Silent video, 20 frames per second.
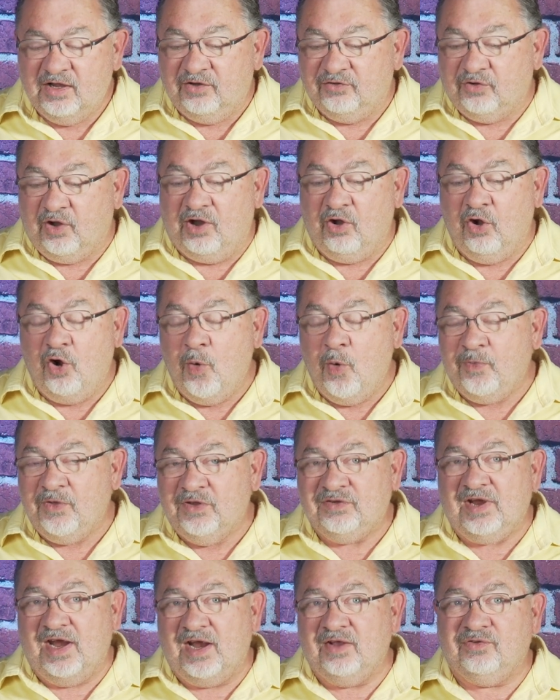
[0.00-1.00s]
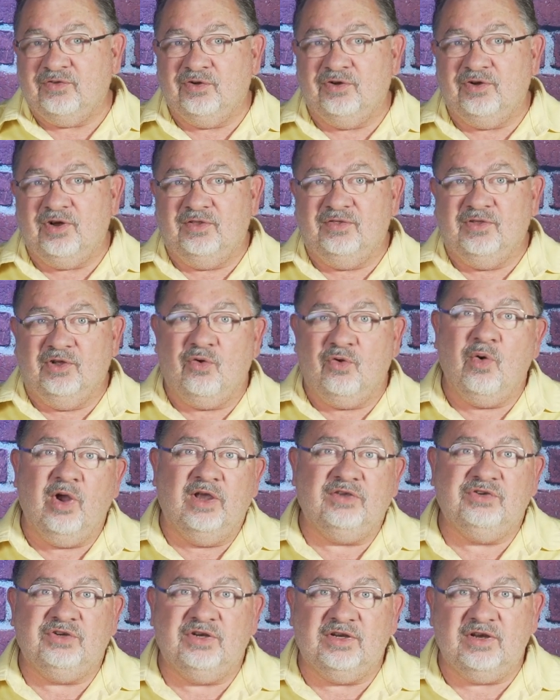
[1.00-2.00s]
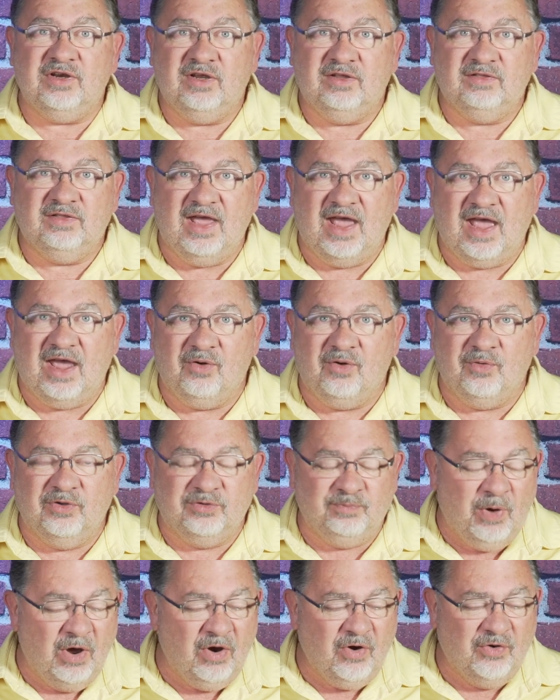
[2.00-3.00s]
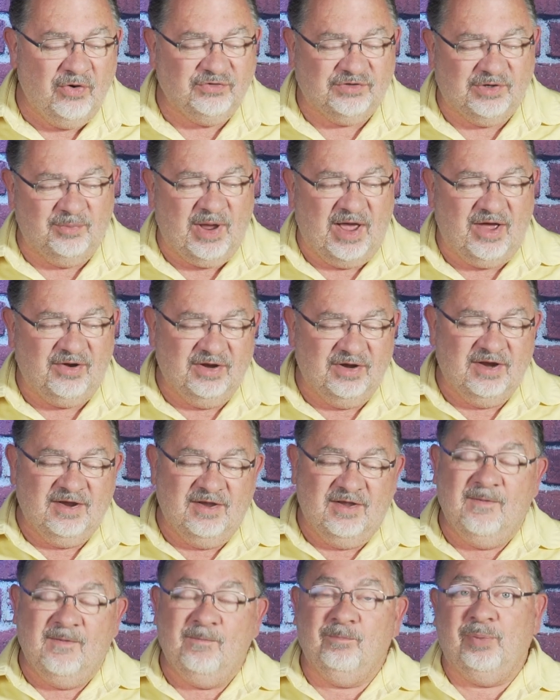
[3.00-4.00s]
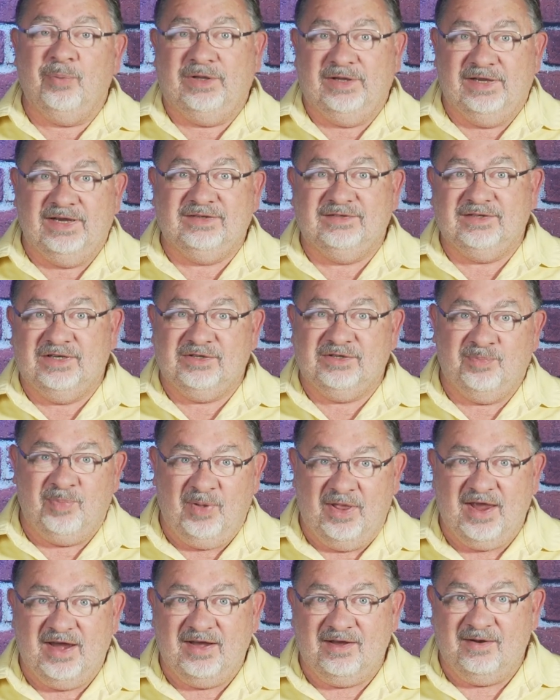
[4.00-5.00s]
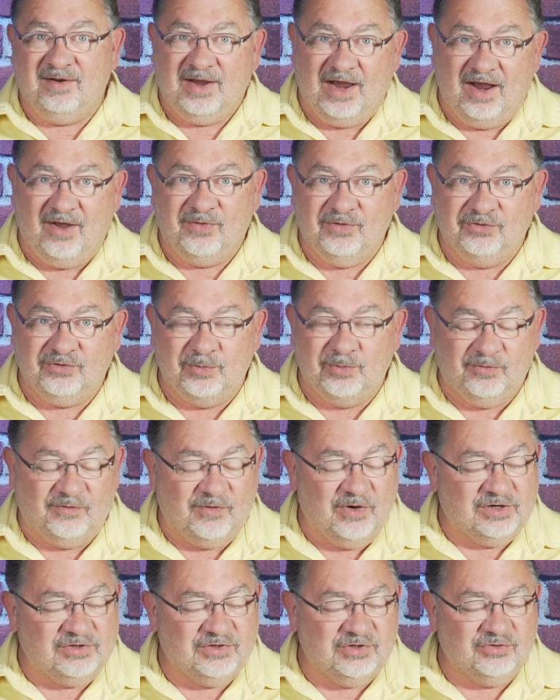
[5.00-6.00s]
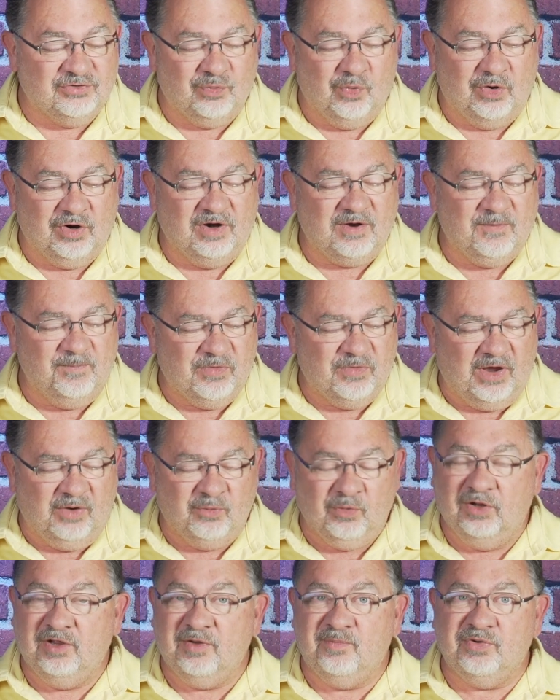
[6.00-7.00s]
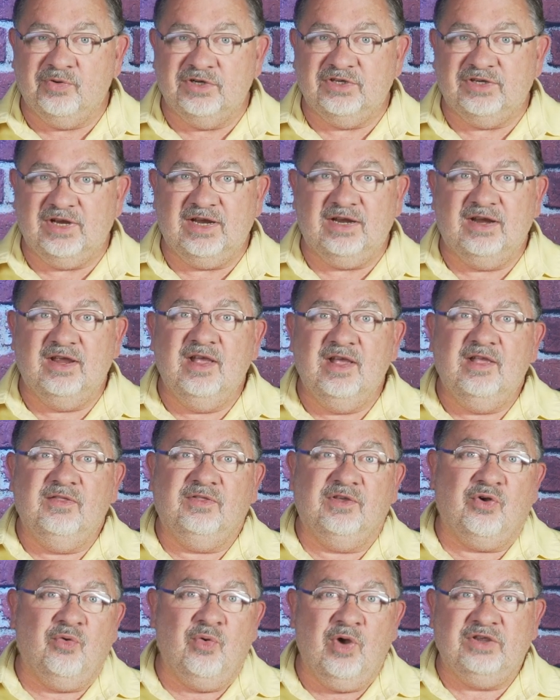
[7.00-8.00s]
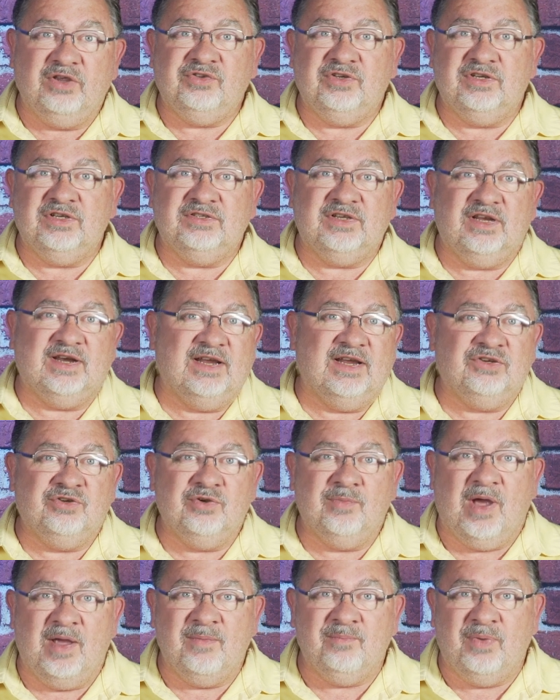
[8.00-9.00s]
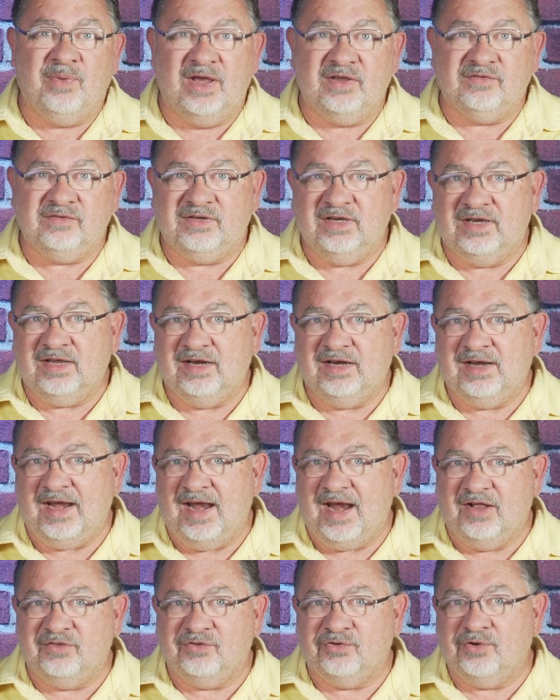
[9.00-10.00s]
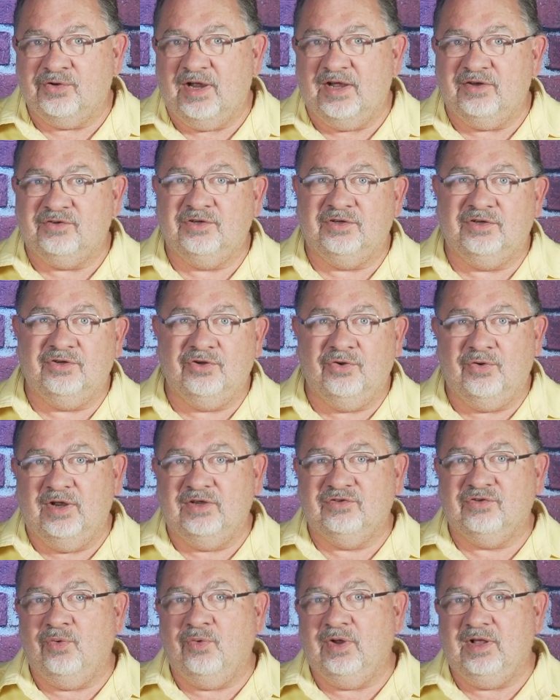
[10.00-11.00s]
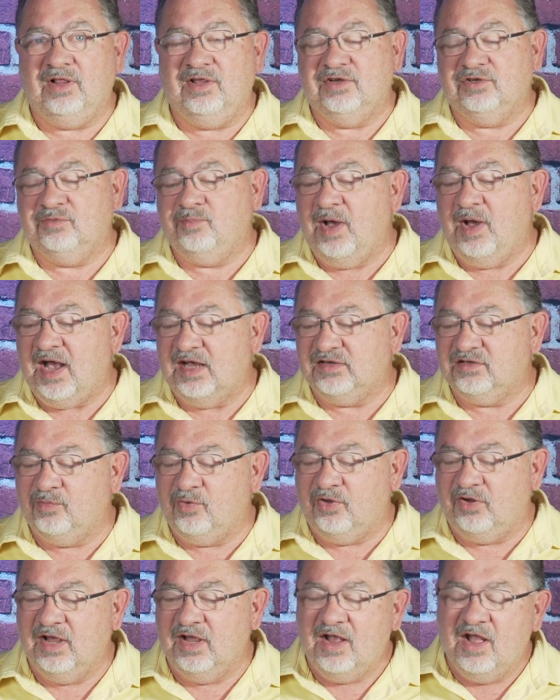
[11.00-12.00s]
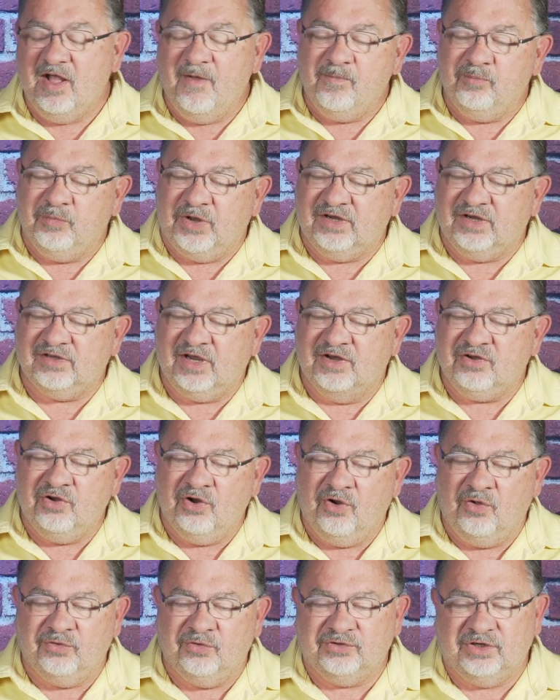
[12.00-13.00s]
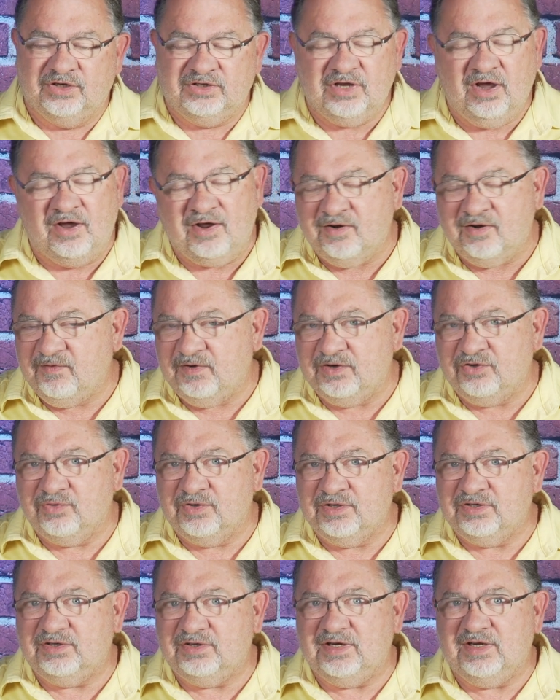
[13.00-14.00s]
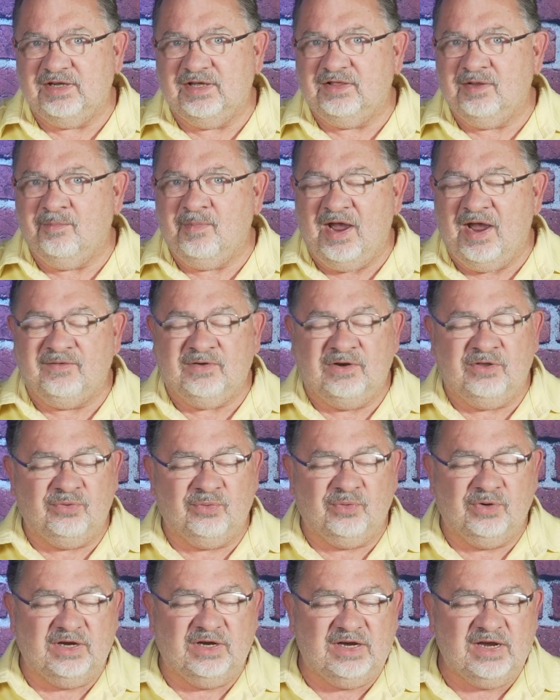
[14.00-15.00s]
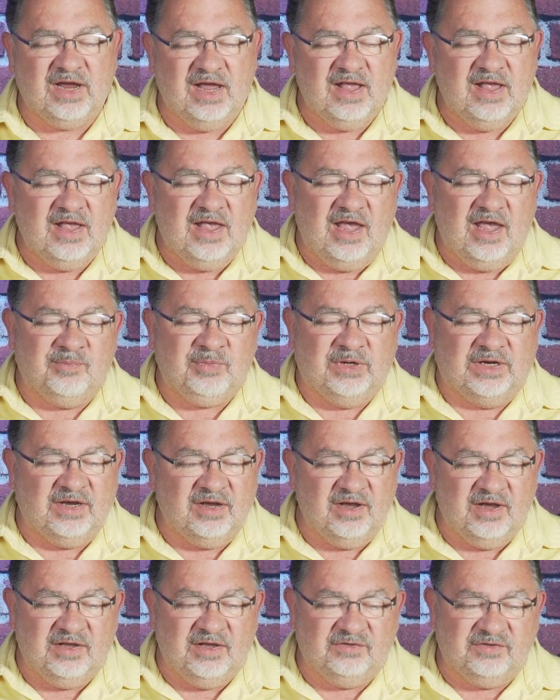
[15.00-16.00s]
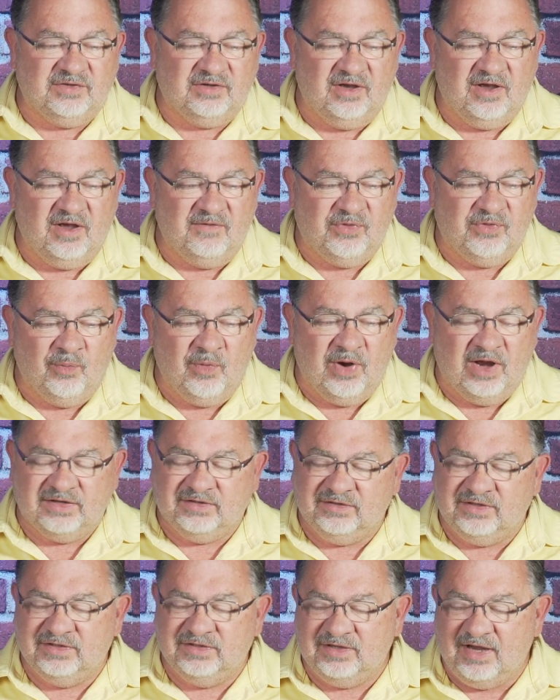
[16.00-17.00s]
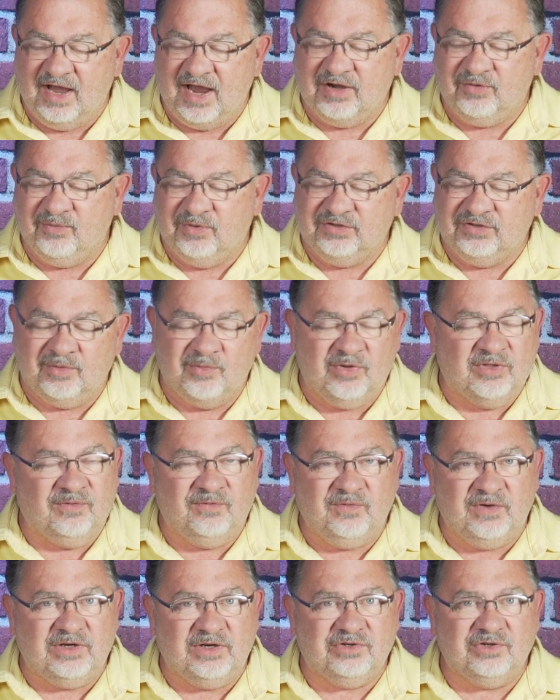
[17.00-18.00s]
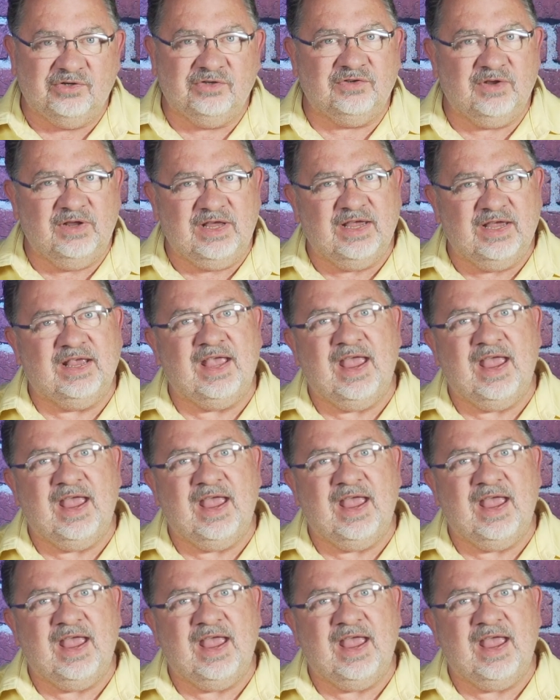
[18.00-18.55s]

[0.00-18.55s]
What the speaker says: So I hope this answered the question that was posed about, please explain how the zoom functions work. I really appreciate the questions, and I do my best to get an answer out to you as quickly as possible, because I know there's a ton of interest in the Mavic 3, and because of the way it's designed with some of the features, it